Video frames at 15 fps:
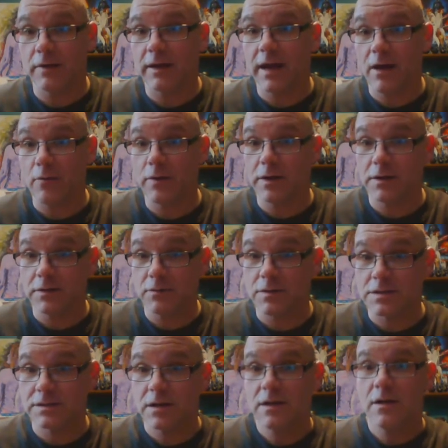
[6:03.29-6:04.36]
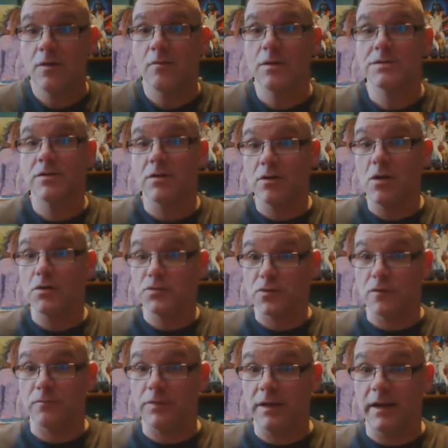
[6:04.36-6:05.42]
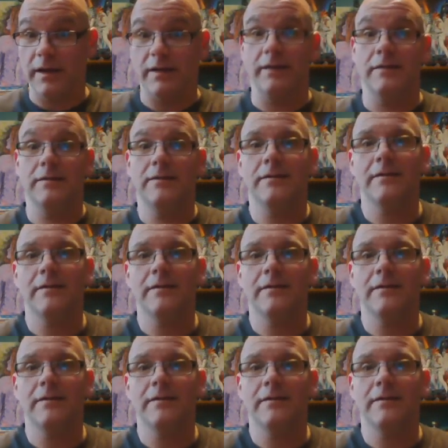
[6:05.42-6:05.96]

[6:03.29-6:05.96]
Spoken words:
Like, how are we going to do this? What's our culture of play?